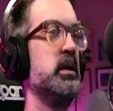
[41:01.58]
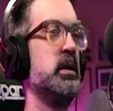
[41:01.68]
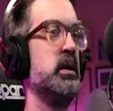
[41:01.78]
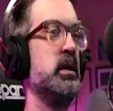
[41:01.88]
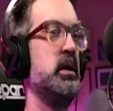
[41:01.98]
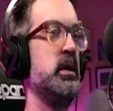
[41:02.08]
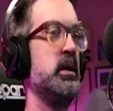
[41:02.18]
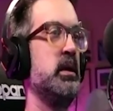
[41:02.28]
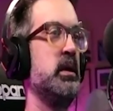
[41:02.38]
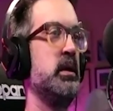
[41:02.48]

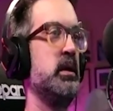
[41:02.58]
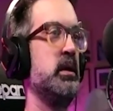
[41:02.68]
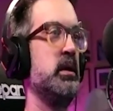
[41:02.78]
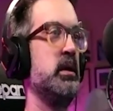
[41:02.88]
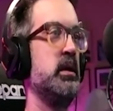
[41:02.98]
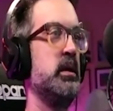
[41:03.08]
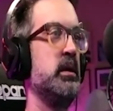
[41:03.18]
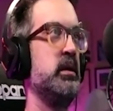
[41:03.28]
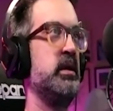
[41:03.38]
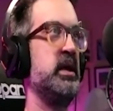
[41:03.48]
uh,
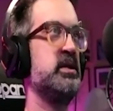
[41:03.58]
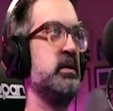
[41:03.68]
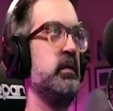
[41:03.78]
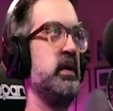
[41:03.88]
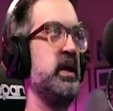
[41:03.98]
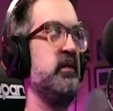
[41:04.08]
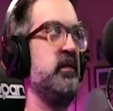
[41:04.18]
that's a red